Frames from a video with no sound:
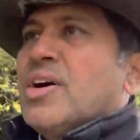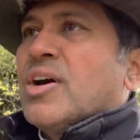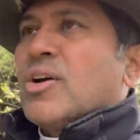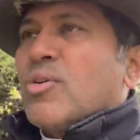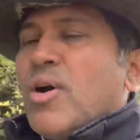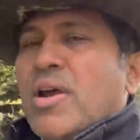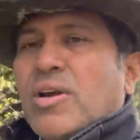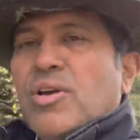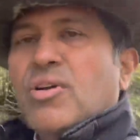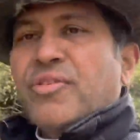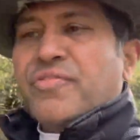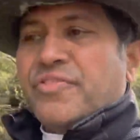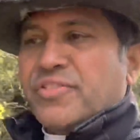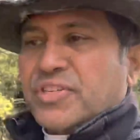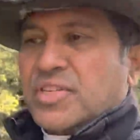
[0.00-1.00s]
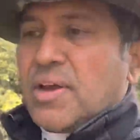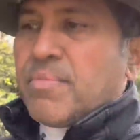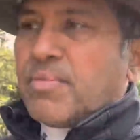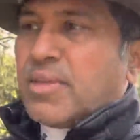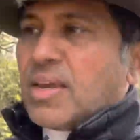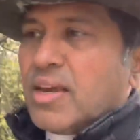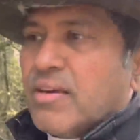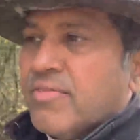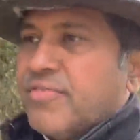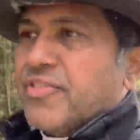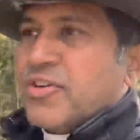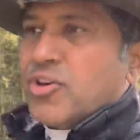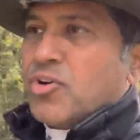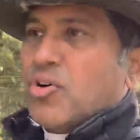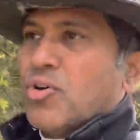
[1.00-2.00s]
go and look for something for
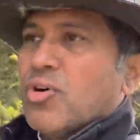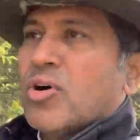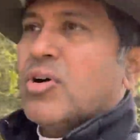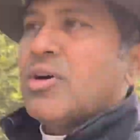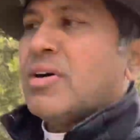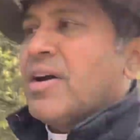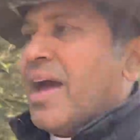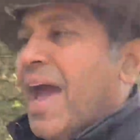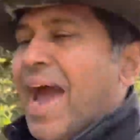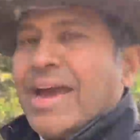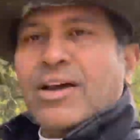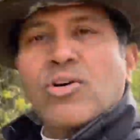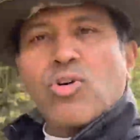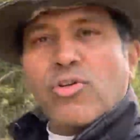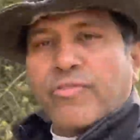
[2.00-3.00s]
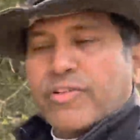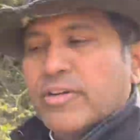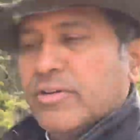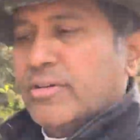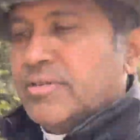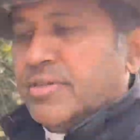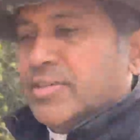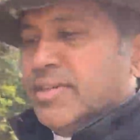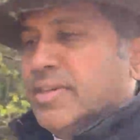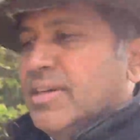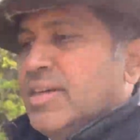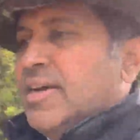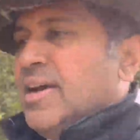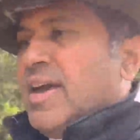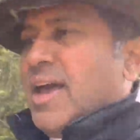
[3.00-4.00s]
your hangover
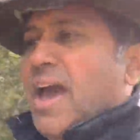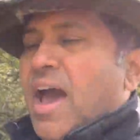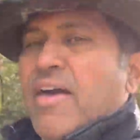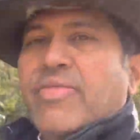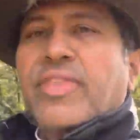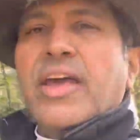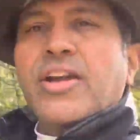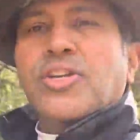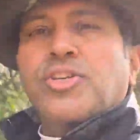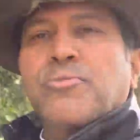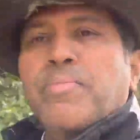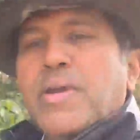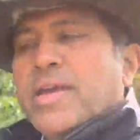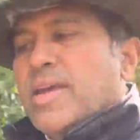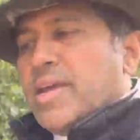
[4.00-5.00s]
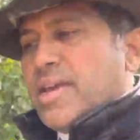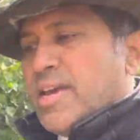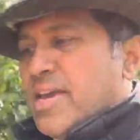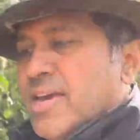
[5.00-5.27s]
and then to be